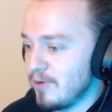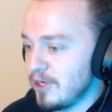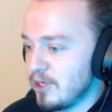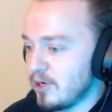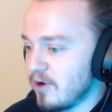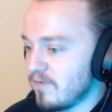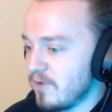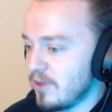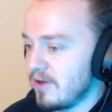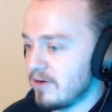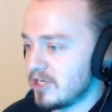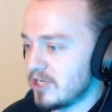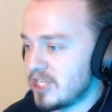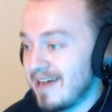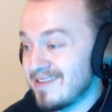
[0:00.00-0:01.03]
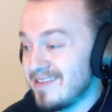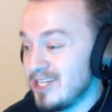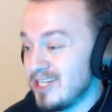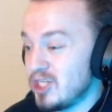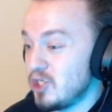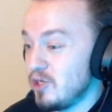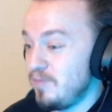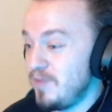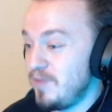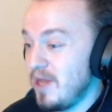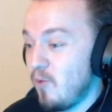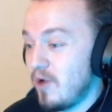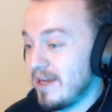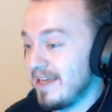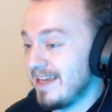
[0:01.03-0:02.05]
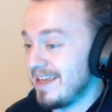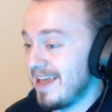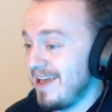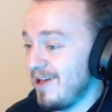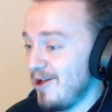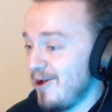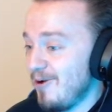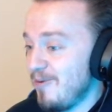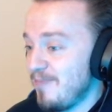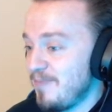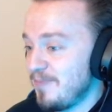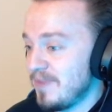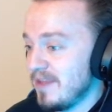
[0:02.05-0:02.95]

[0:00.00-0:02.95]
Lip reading: we're gonna go for a Thunder Shock. This should be a one hit KO.